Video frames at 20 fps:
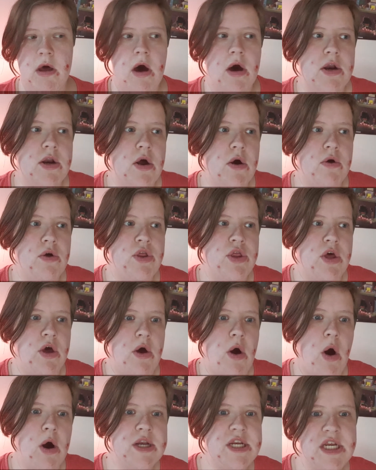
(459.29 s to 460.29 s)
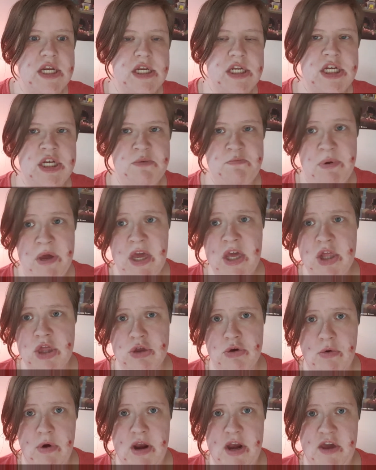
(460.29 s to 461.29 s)
I know that I didn't speak
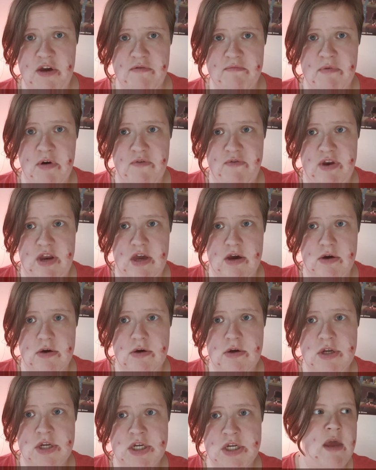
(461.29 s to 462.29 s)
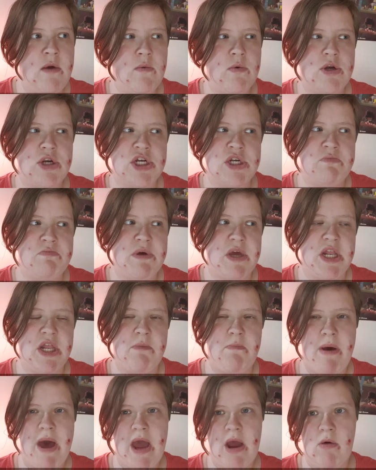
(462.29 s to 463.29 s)
through any of my videos. He would just be in
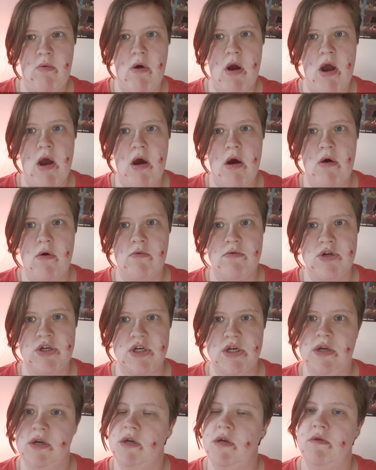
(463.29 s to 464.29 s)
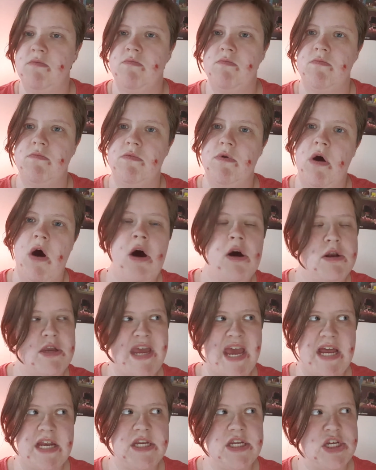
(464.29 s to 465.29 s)
the background and I'd
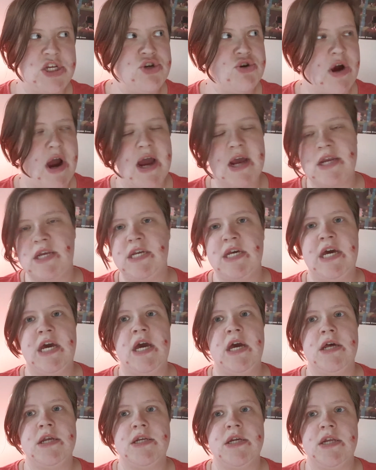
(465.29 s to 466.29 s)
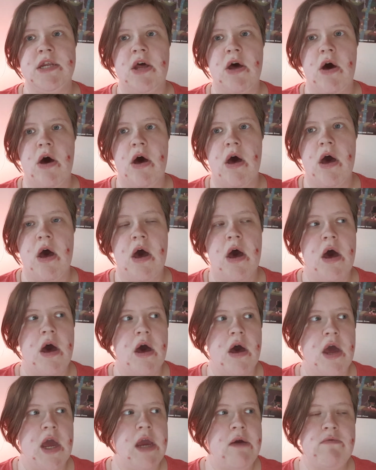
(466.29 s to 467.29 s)
get distracted, and
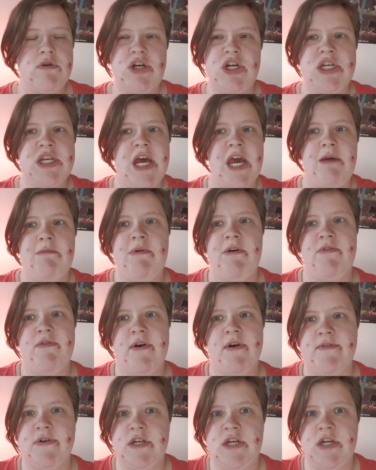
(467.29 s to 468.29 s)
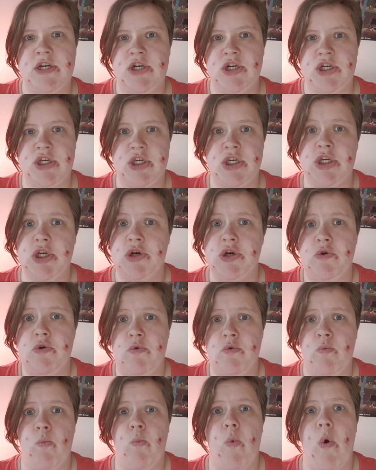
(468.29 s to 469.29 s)
it would just take me forever to just
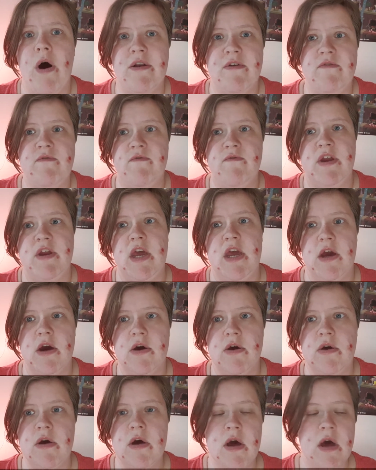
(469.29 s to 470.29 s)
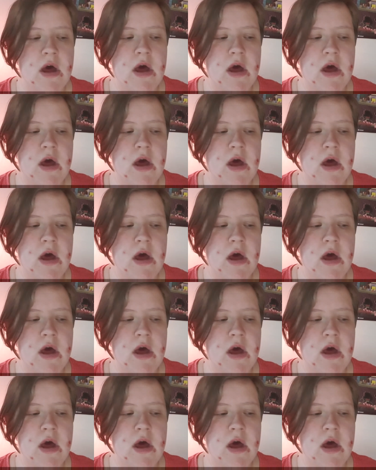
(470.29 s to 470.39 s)
do one video.